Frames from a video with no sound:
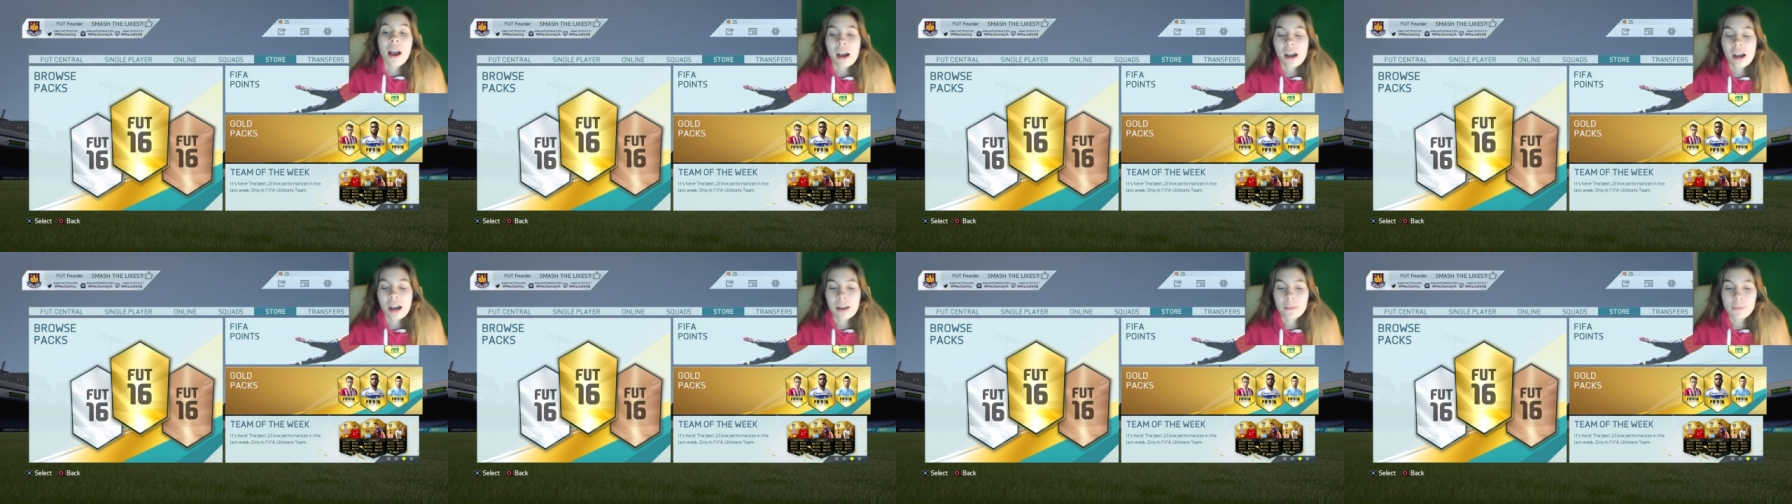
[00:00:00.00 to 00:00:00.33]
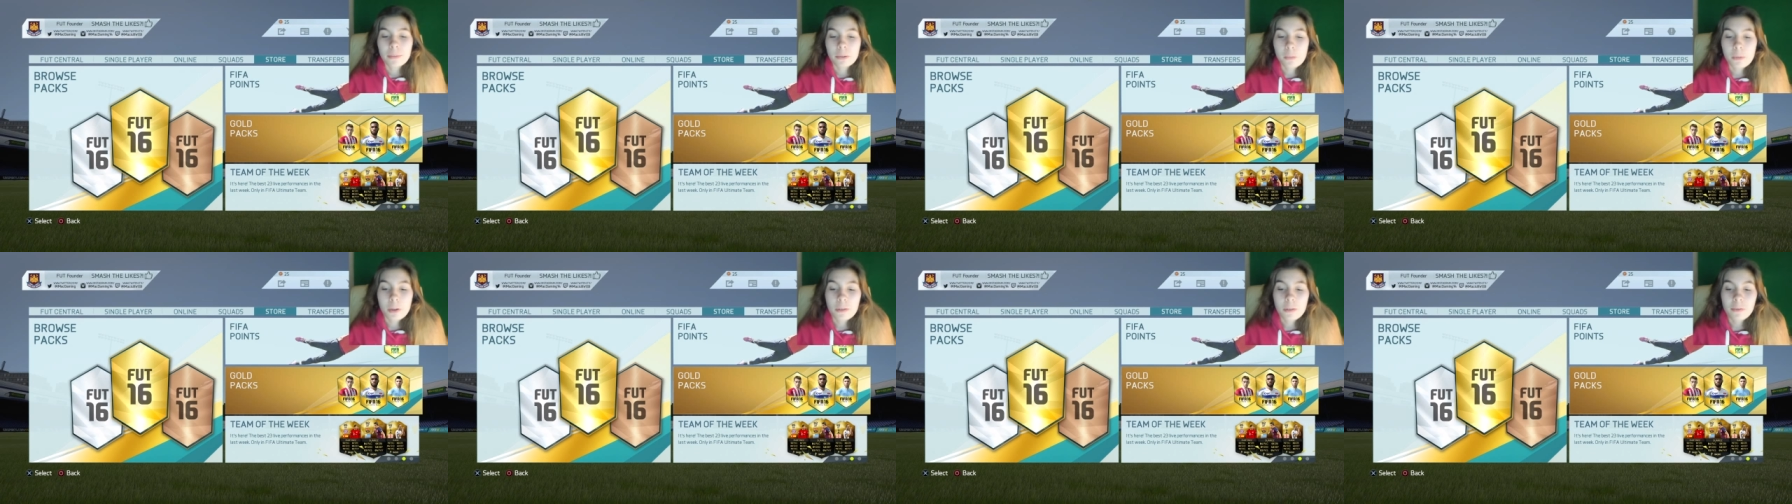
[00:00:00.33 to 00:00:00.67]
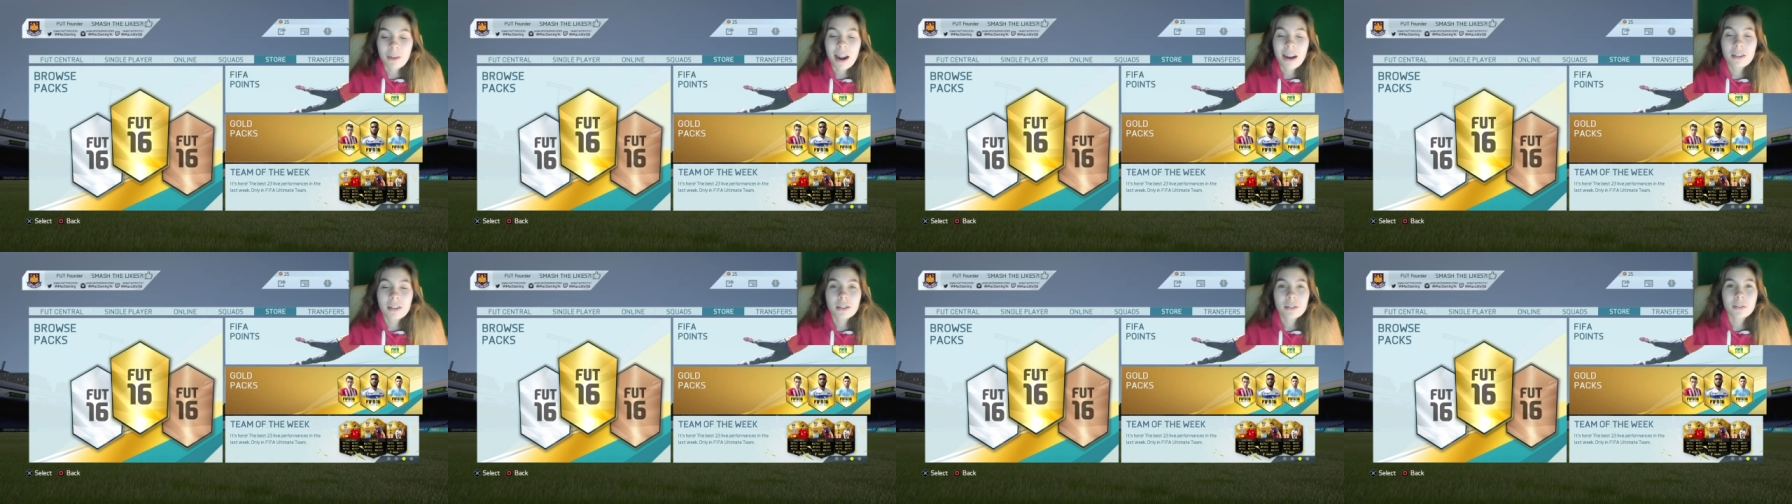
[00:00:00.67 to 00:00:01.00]
uh, if you've been
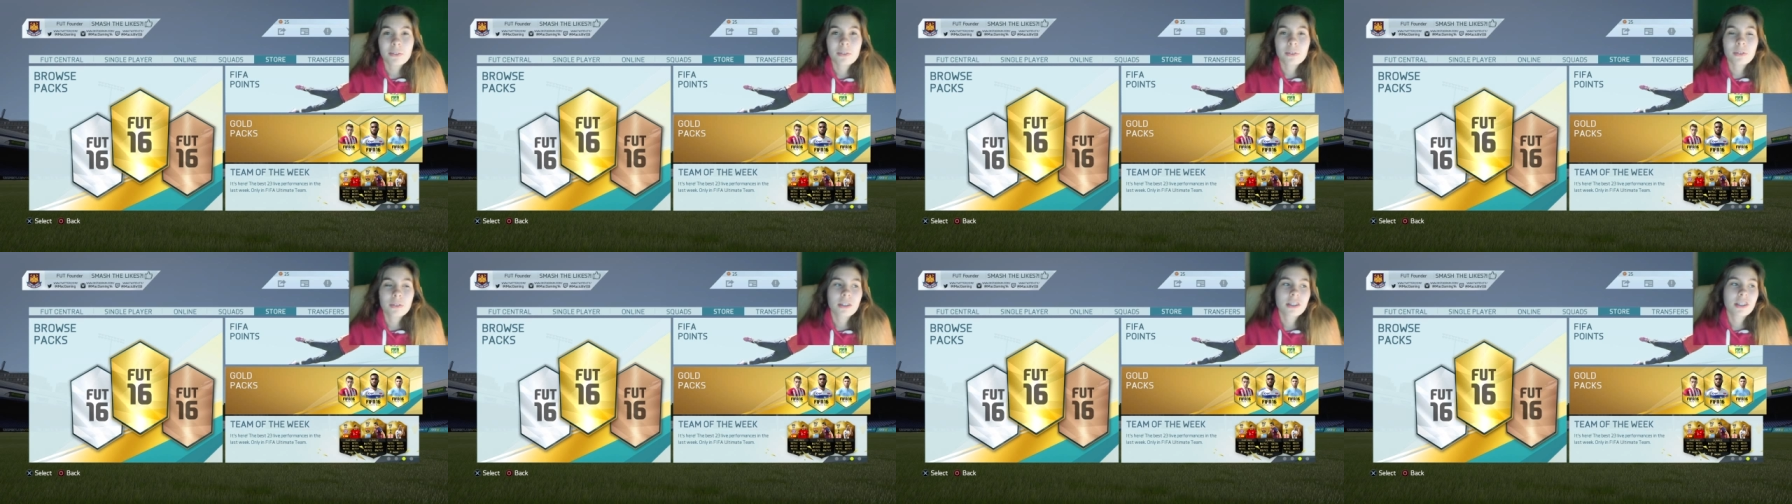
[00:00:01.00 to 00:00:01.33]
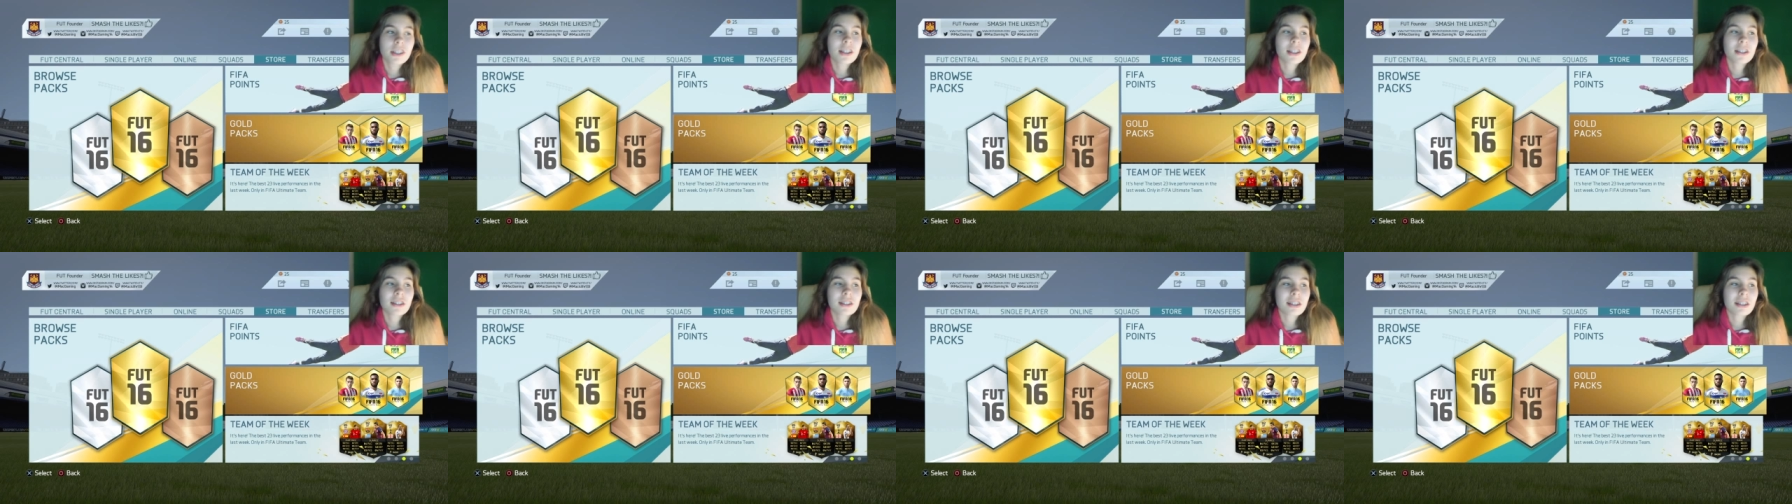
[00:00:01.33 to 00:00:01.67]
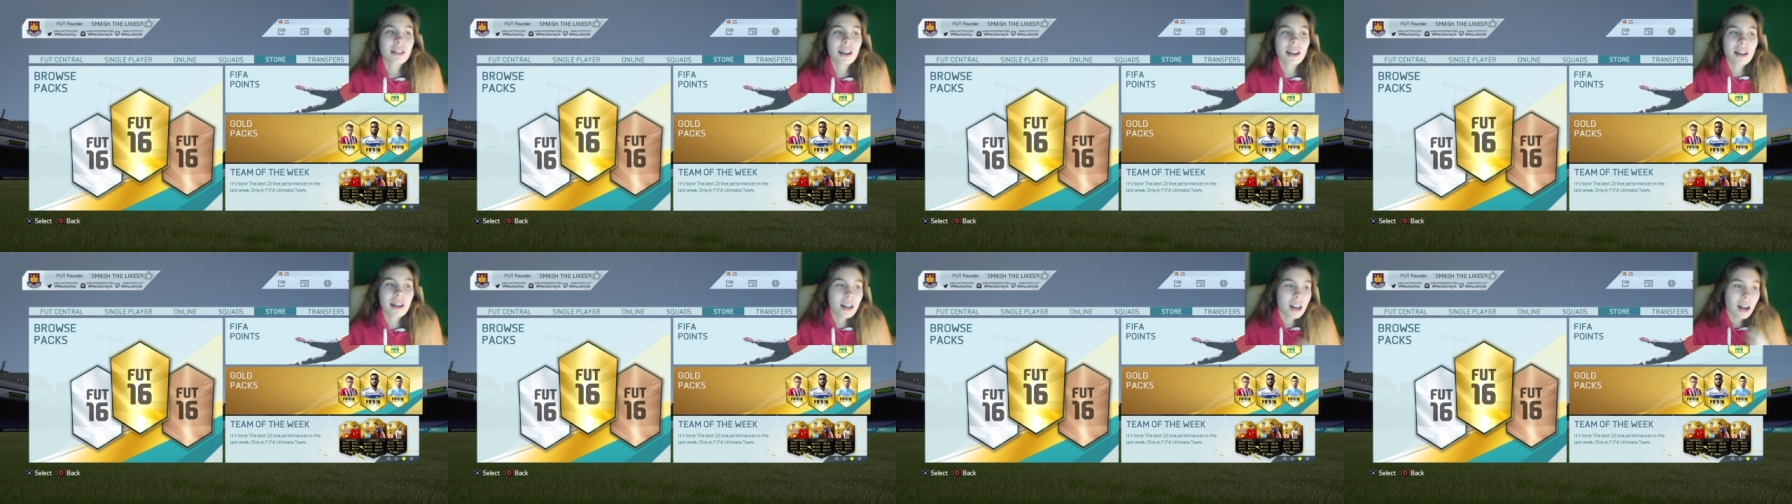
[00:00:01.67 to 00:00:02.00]
around since
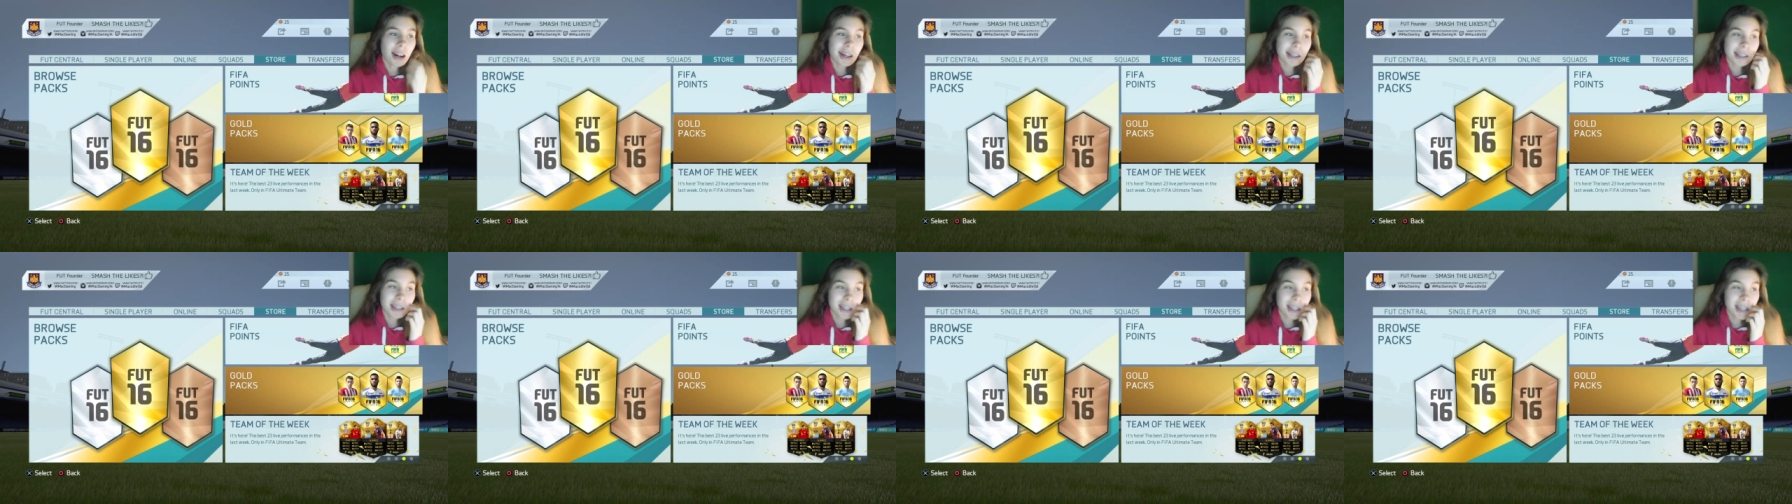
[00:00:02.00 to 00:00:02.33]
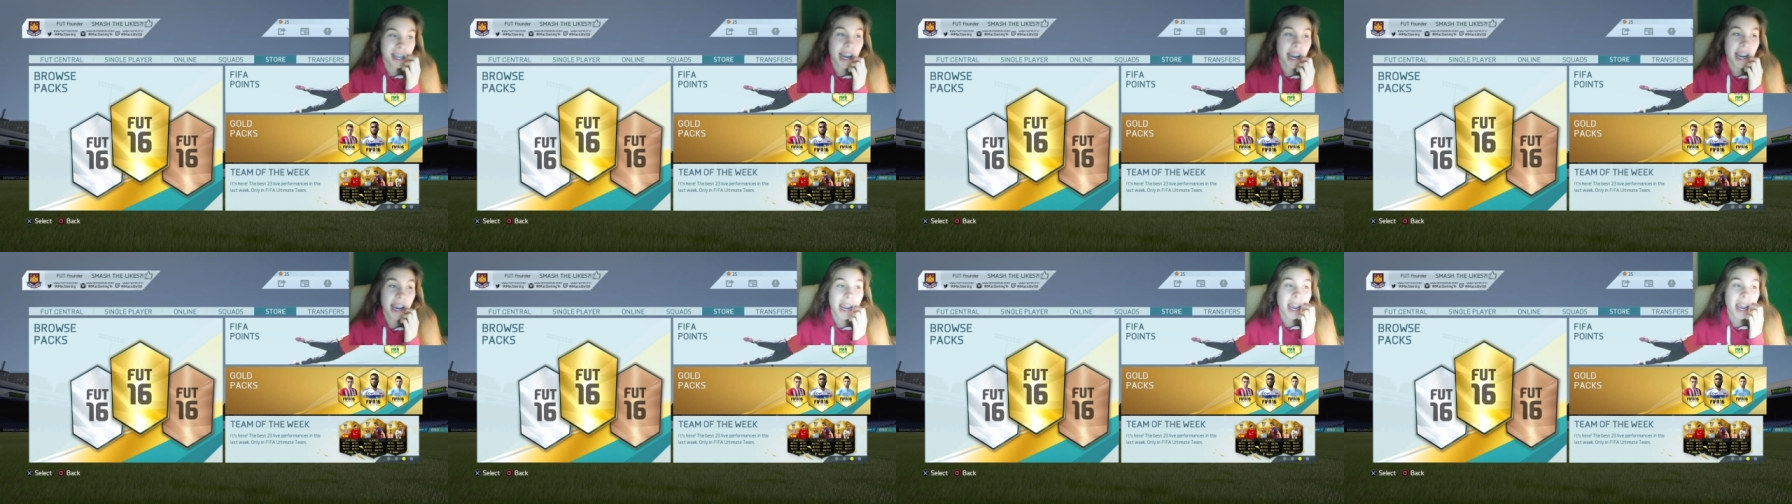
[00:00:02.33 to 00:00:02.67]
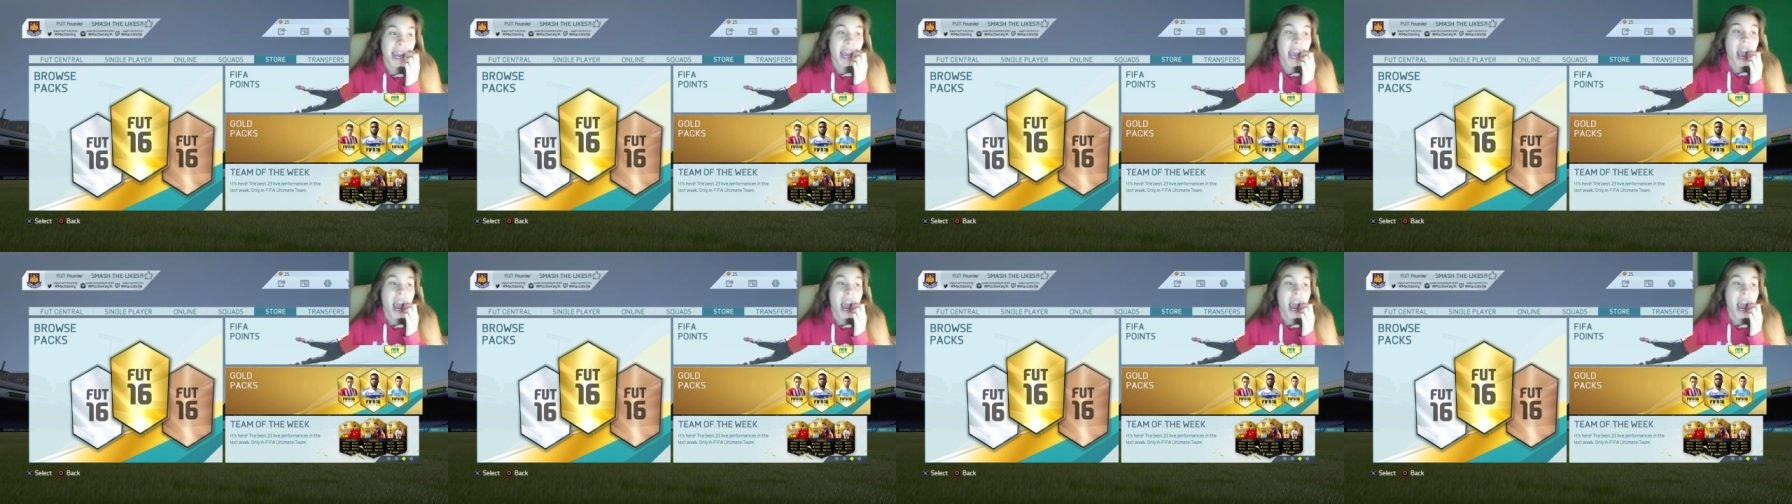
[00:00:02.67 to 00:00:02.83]
like last year,